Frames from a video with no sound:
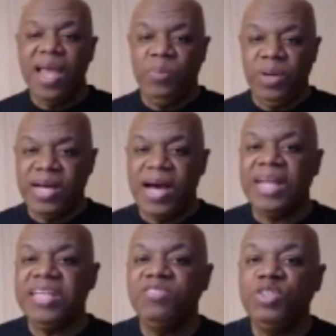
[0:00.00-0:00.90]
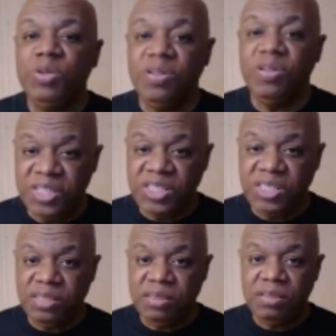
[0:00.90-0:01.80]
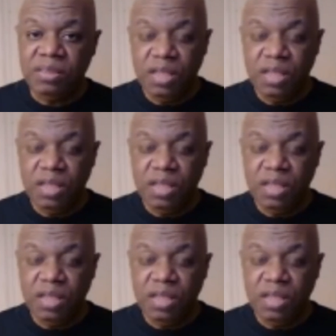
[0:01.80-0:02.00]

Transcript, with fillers: And when God gives you a vision